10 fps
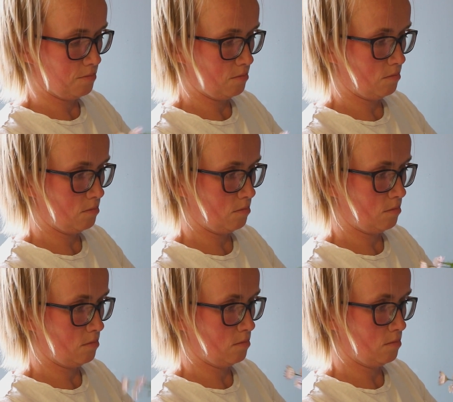
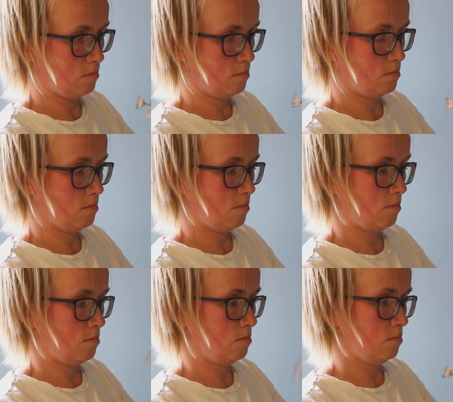
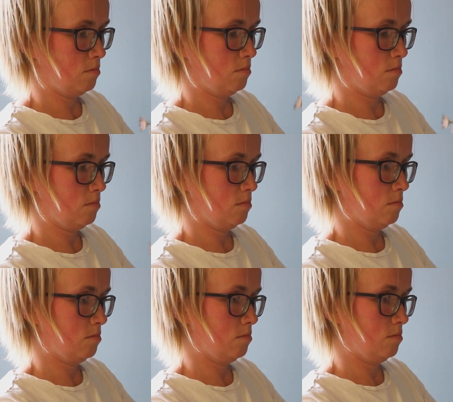
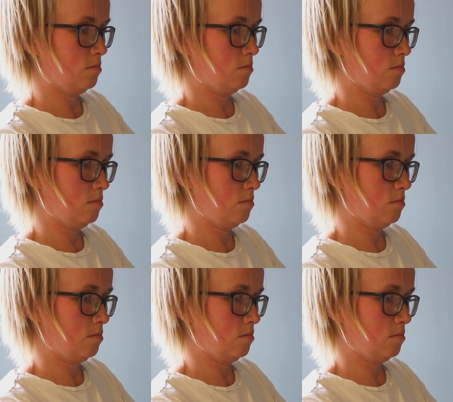No one is speaking in this clip.